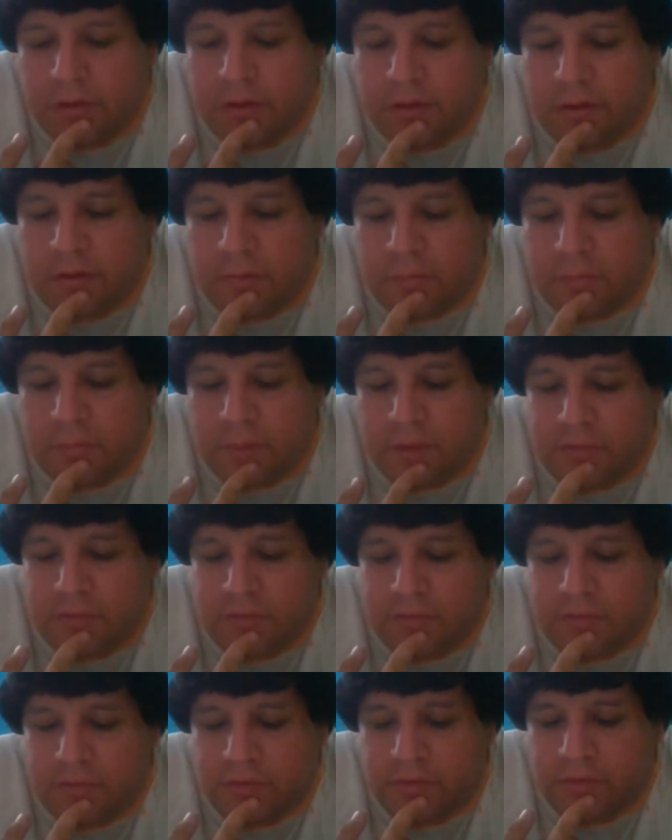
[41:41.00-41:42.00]

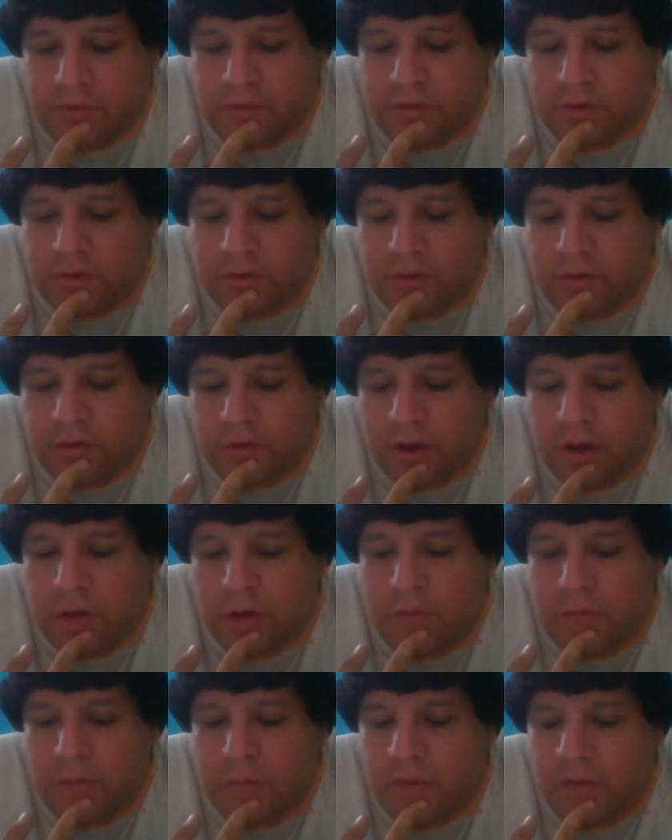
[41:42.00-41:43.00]
Messenger. I'm
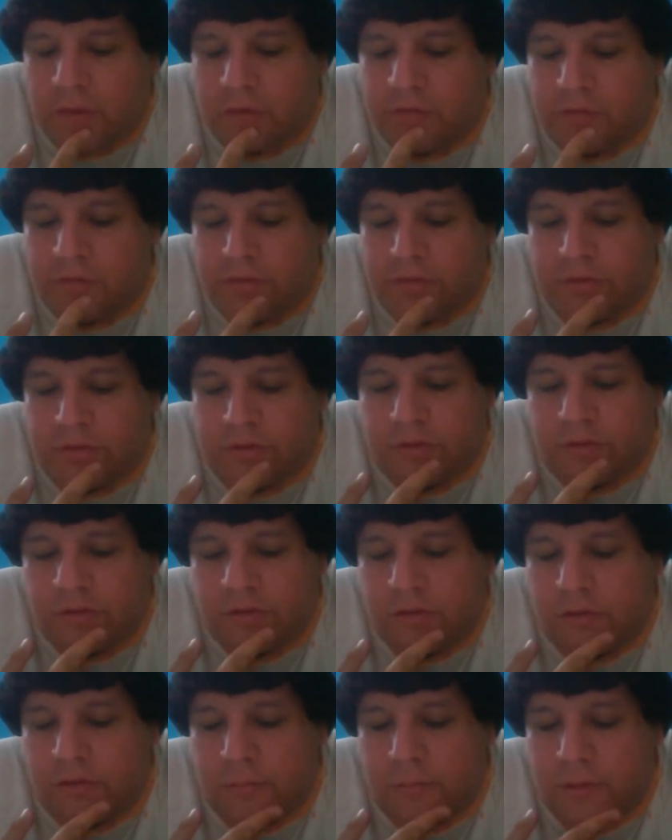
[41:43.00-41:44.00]
the messenger. You're
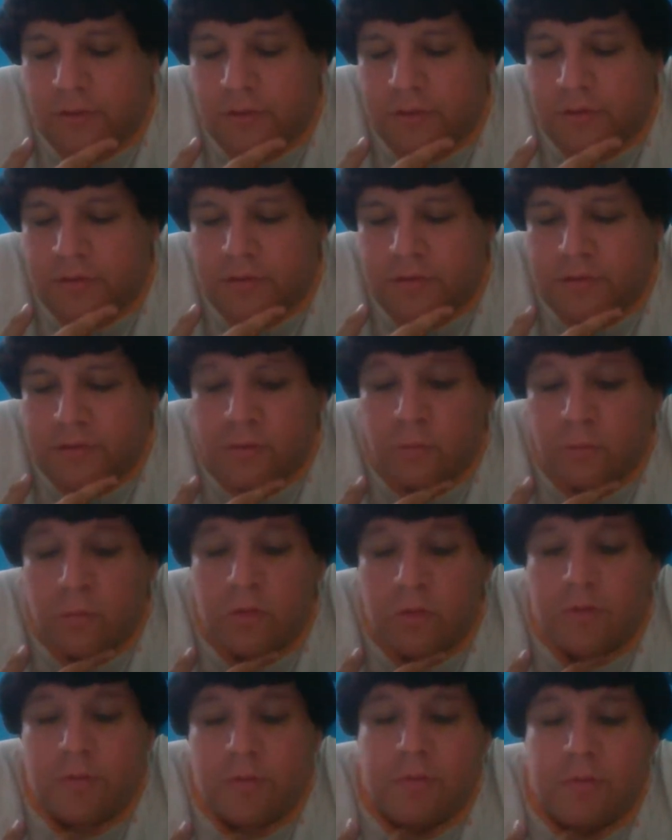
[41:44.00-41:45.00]
the messenger. We're
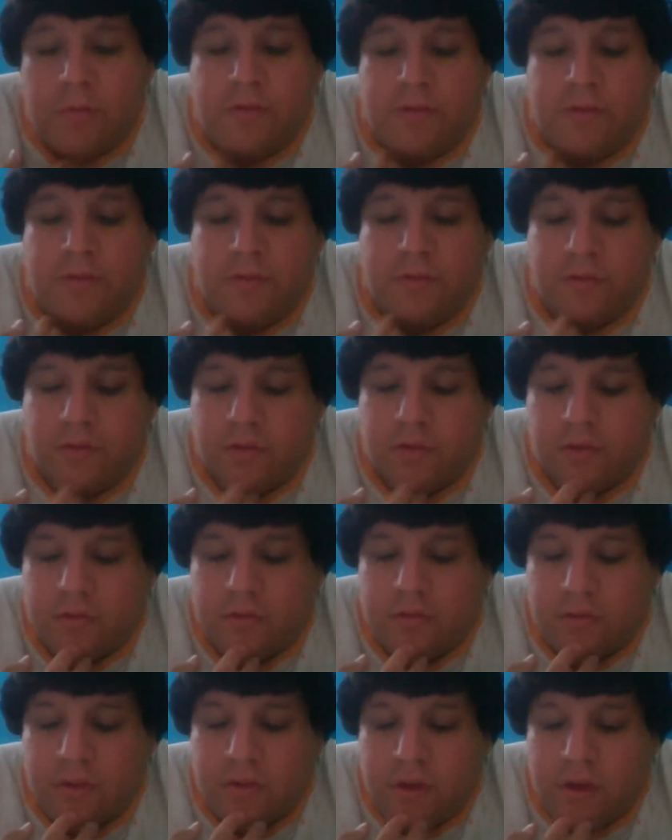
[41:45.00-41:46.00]
the
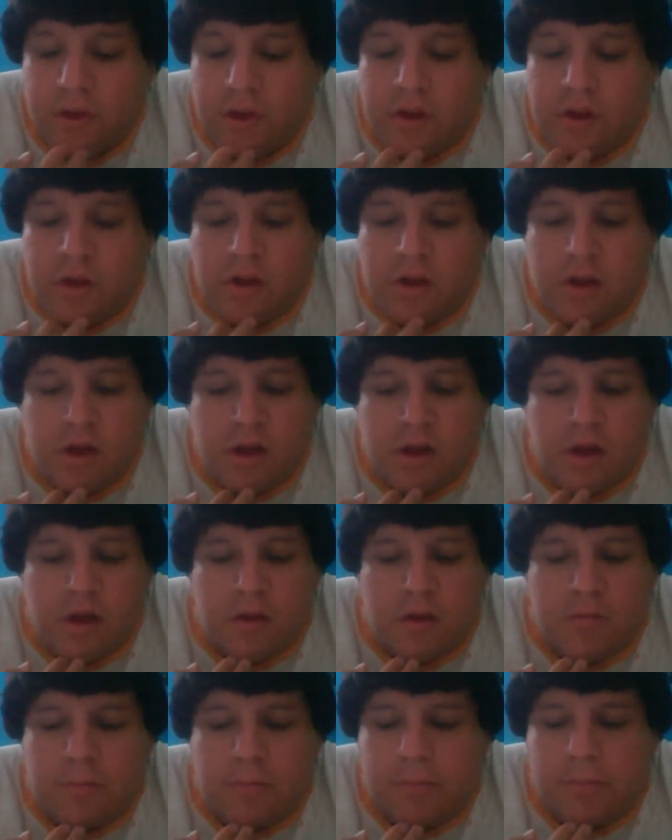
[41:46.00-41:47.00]
messengers.
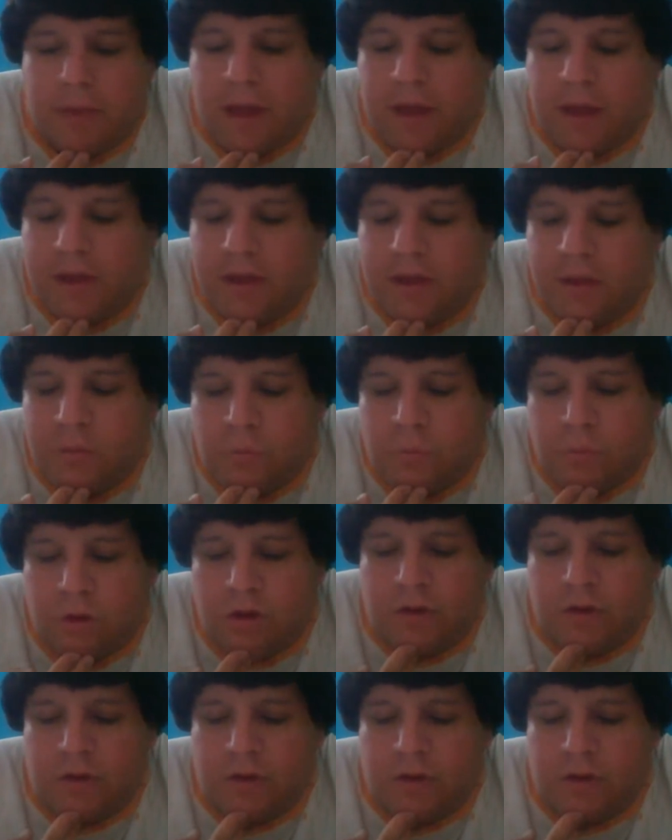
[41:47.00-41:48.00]
Bagging
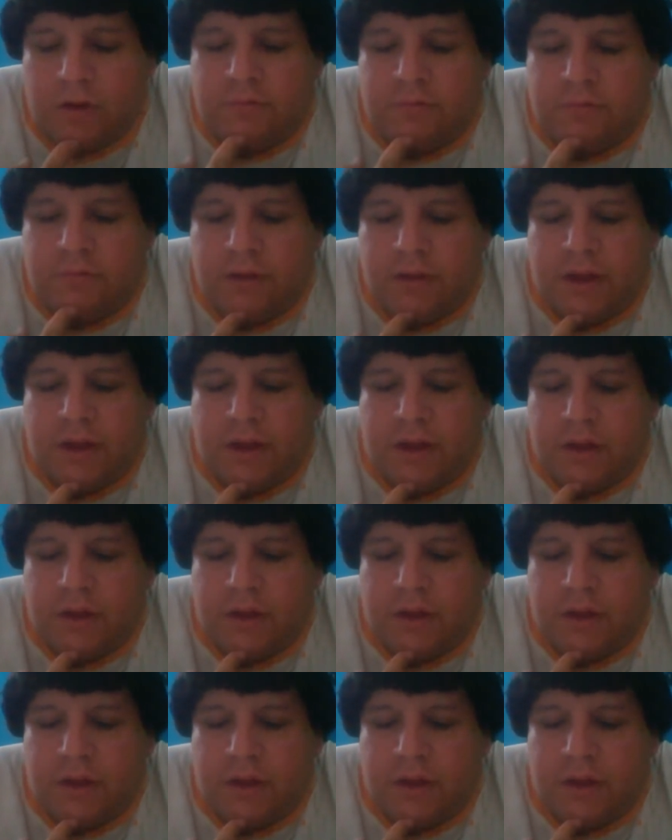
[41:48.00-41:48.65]
what? Conveyed?